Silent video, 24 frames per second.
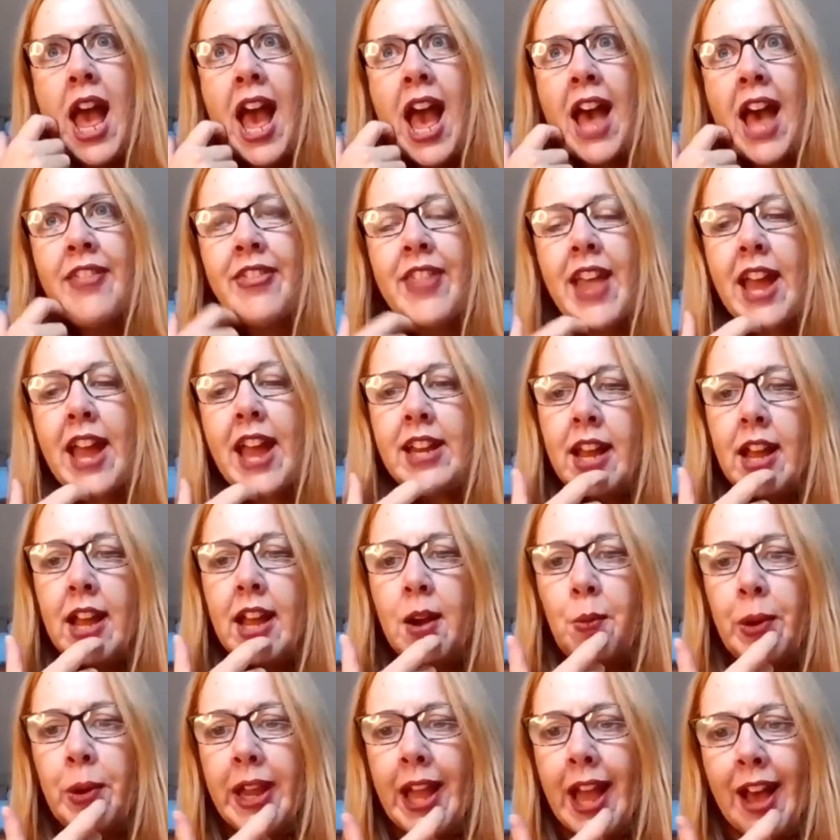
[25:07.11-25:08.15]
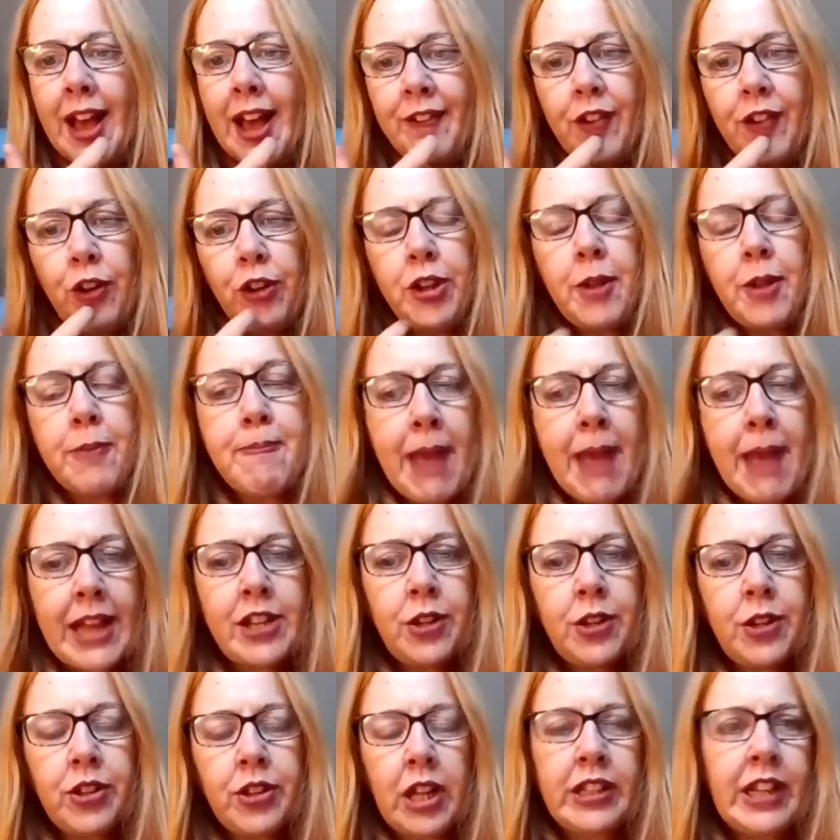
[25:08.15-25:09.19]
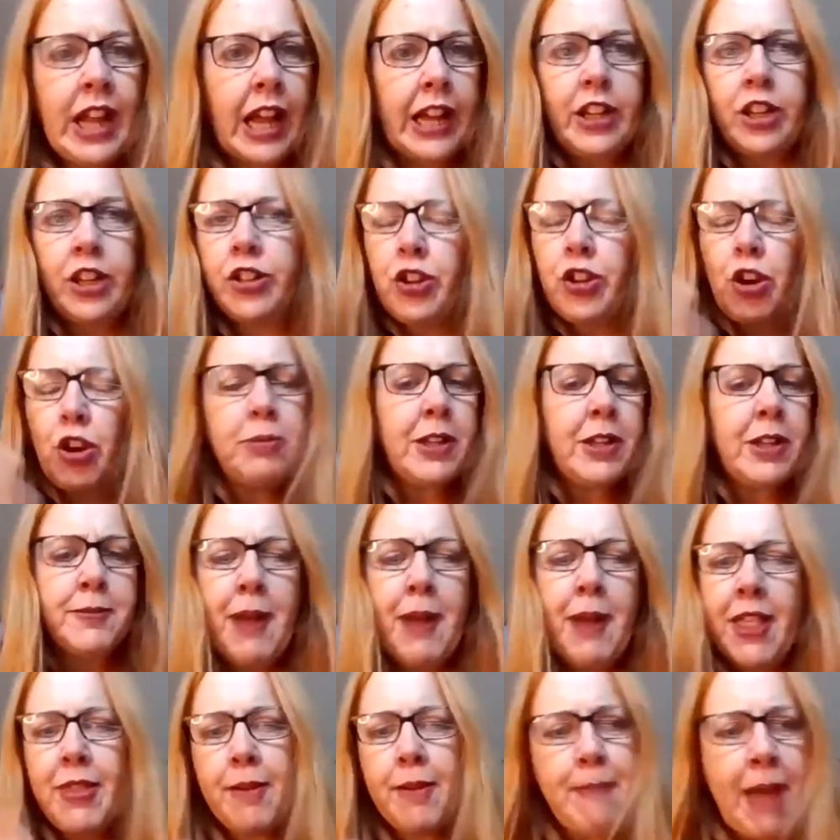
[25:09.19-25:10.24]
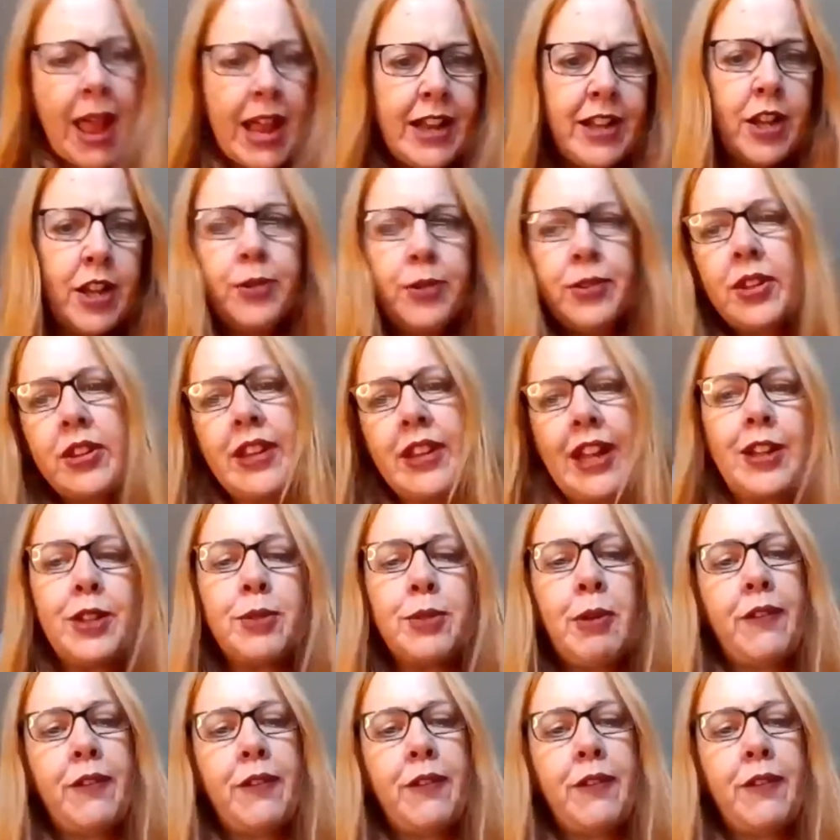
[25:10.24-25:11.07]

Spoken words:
And then we have all the menus that you normally expect, the menus and things.